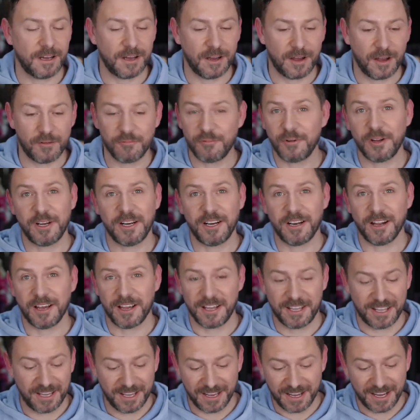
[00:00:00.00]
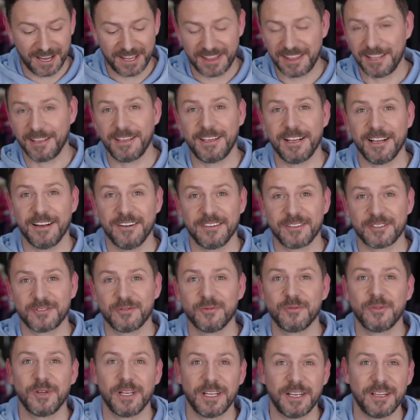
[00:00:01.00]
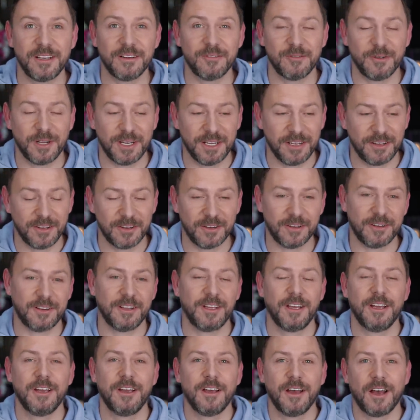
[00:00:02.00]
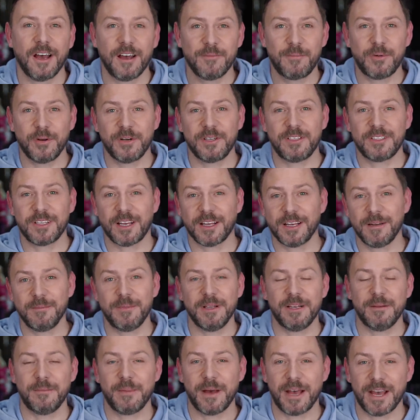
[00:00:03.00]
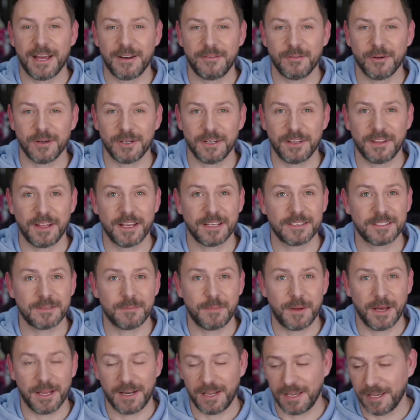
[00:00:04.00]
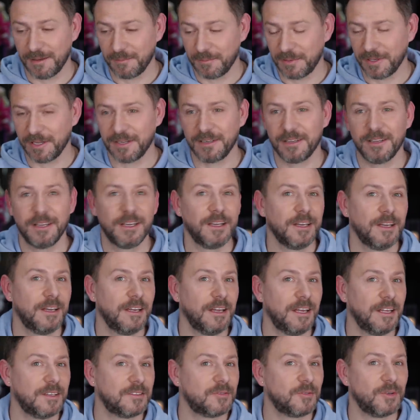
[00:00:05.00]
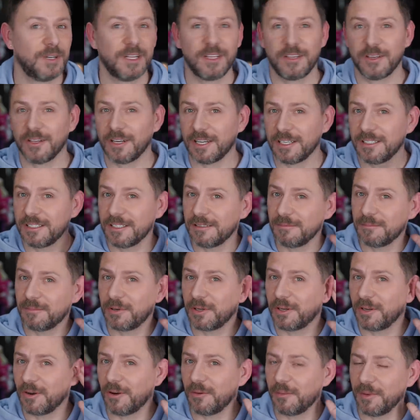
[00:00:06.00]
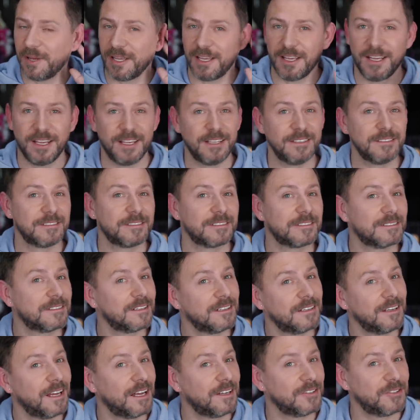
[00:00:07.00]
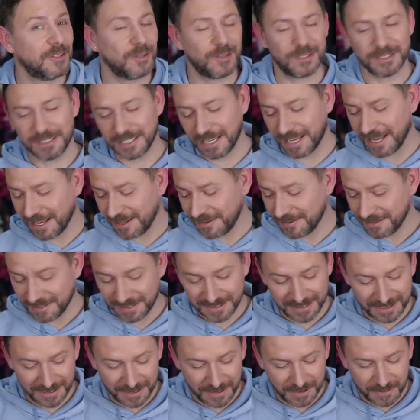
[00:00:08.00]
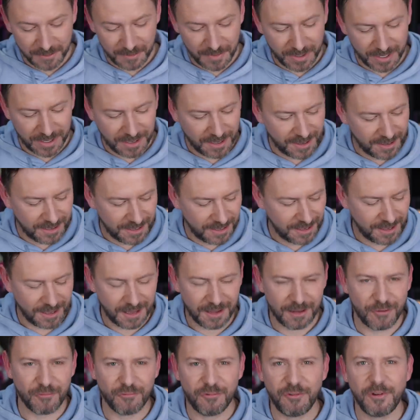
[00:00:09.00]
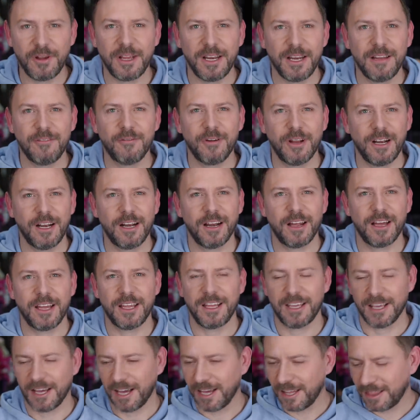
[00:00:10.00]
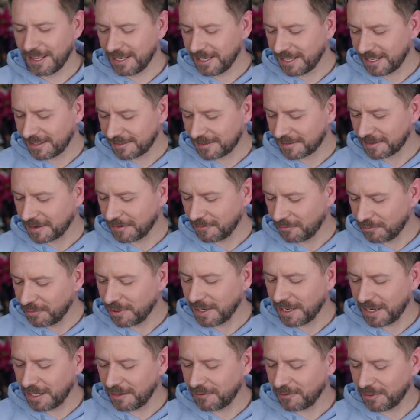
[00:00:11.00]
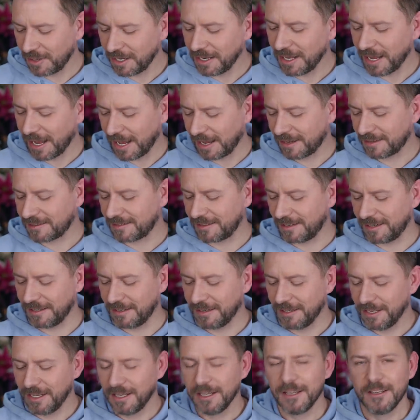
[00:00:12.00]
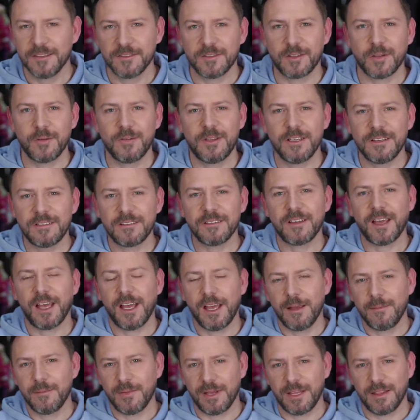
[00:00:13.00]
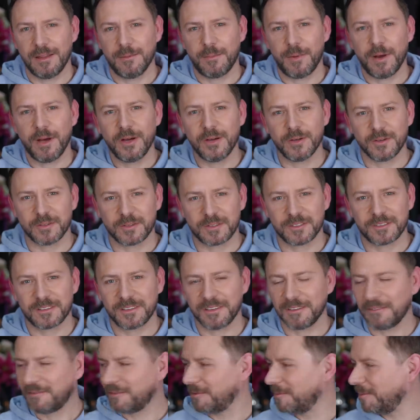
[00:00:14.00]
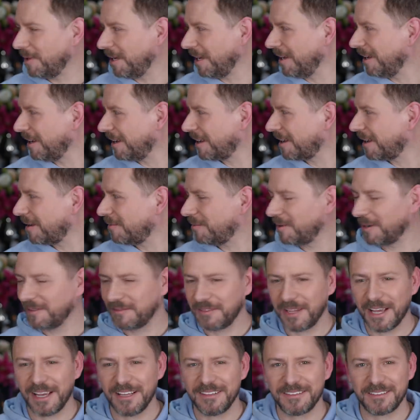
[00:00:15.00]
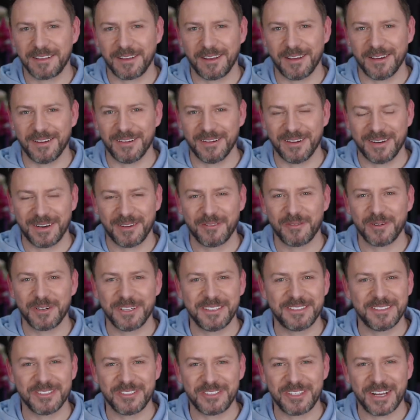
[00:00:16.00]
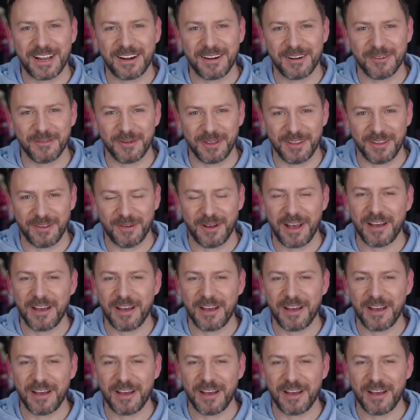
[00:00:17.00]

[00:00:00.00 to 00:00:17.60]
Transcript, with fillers: I really like it. I think it looks really, really good. I put a tiny bit of powder on and that's about it, but it's really good. I didn't put it on my ears, as you can tell, but really, really like it. I think it's really, really excellent. So this came in the post for me a couple of days ago and I wanted to share it with you.